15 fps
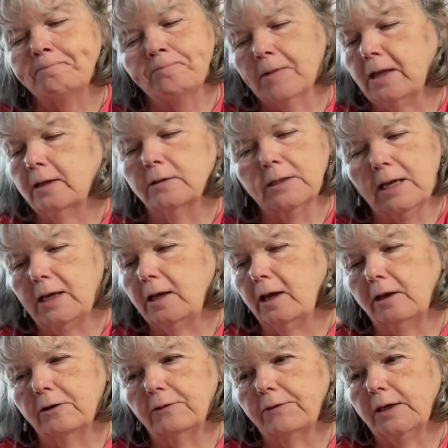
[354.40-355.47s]
It'll take
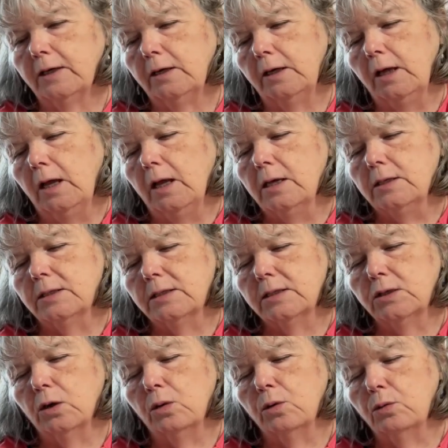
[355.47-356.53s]
care of it.
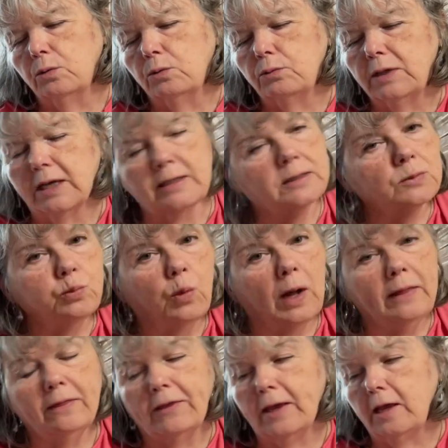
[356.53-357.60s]
So that's
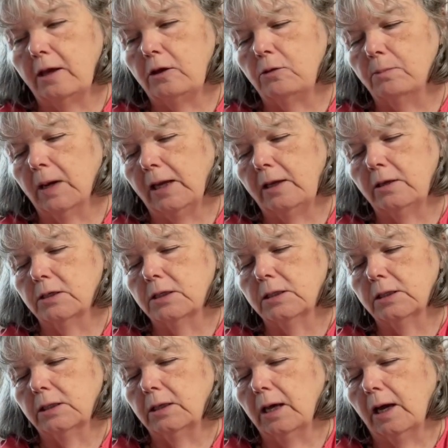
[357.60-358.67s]
one thing you
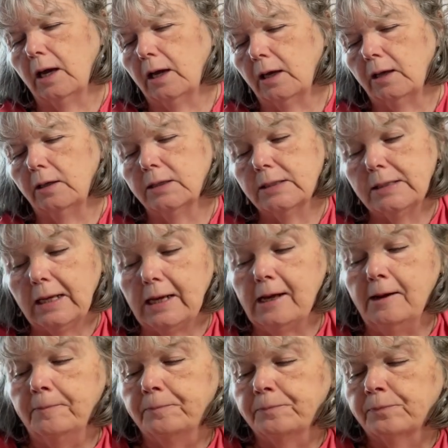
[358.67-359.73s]
might uh,
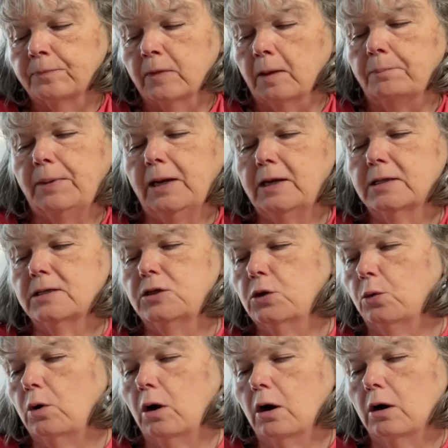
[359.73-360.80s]
see, but it's
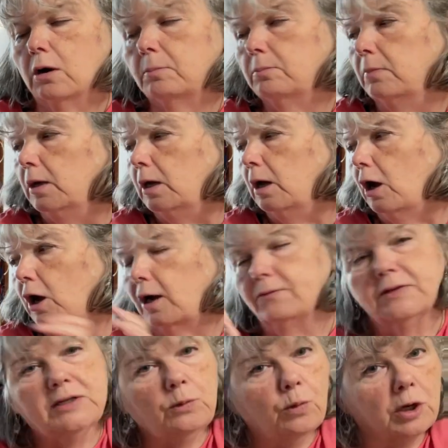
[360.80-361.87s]
no harm.
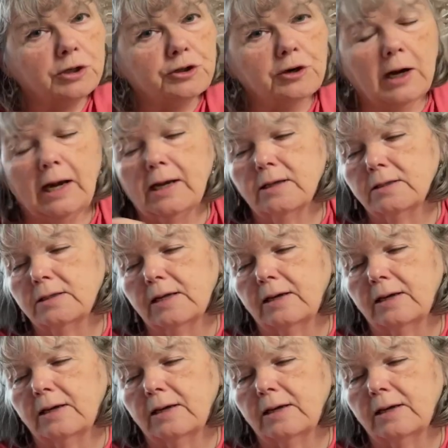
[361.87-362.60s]
Obviously wash your hands